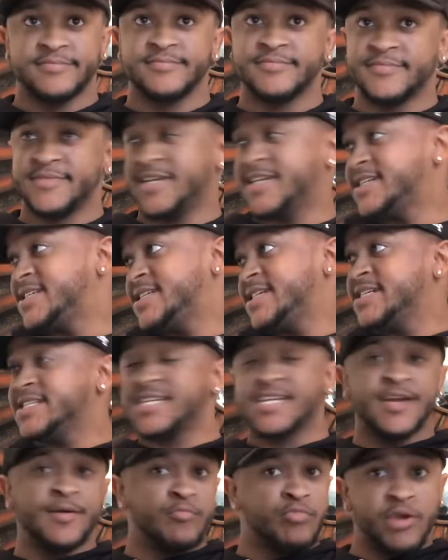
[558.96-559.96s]
assist
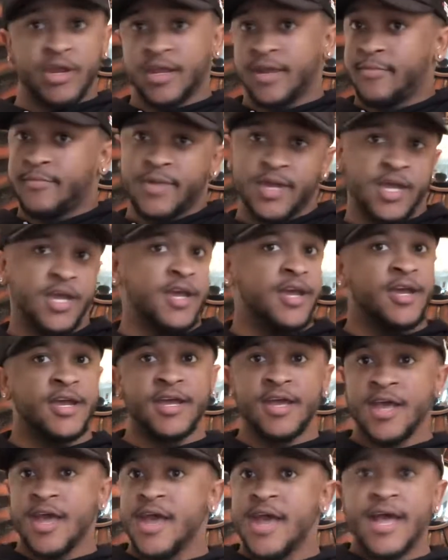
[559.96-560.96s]
him, bring him in,
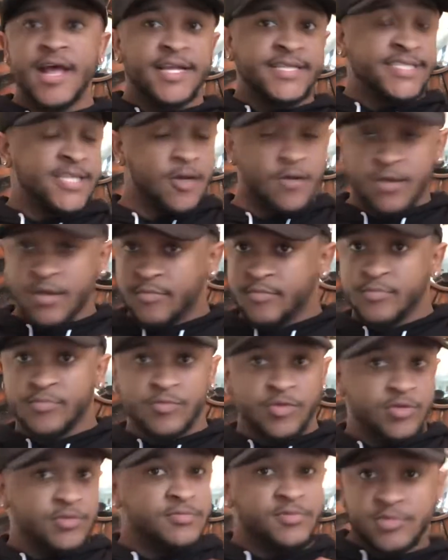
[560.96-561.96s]
tell him
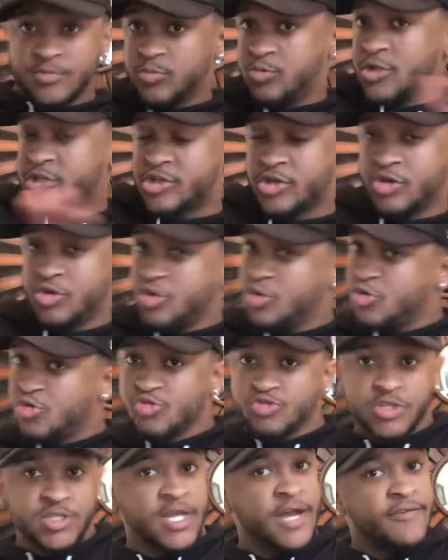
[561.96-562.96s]
what to do,
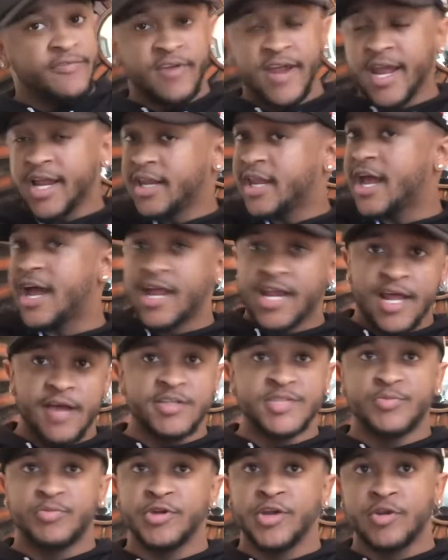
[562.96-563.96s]
stuff like that. That was
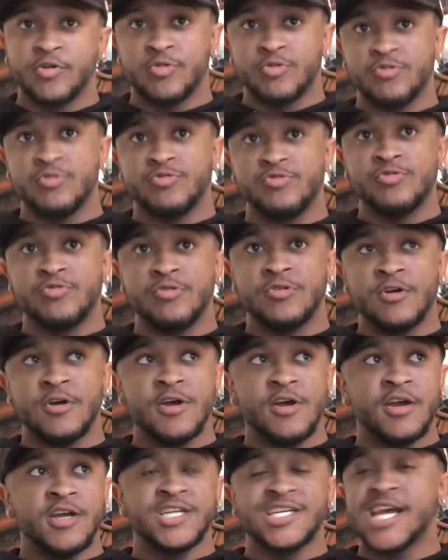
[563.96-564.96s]
pretty cool.
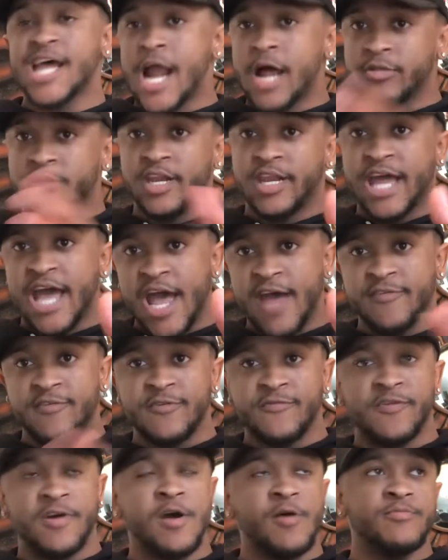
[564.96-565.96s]
Shout out to Davin
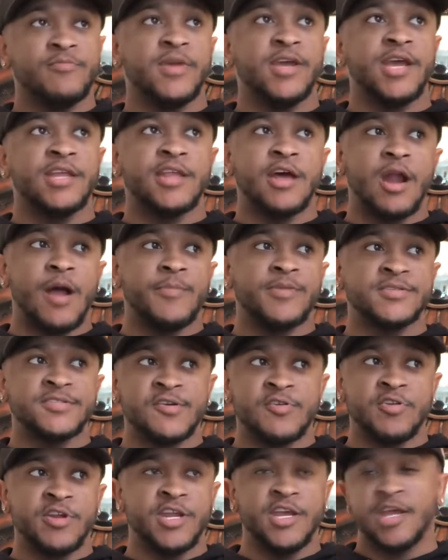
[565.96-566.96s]
for helping me get that
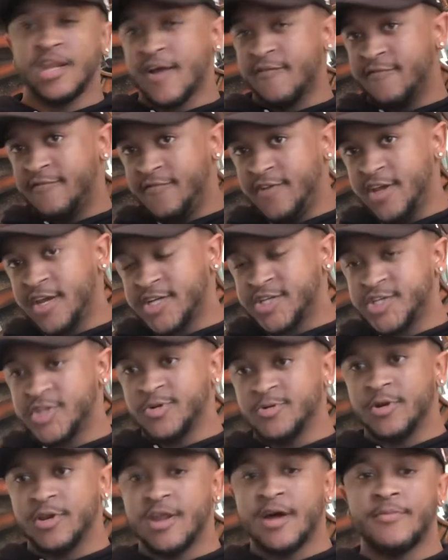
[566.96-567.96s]
opportunity. Another
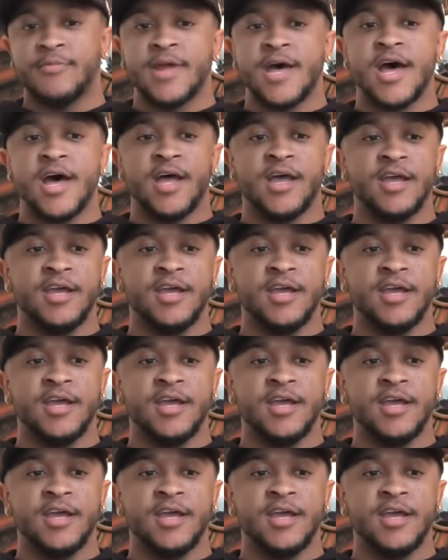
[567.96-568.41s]
VSU alumni.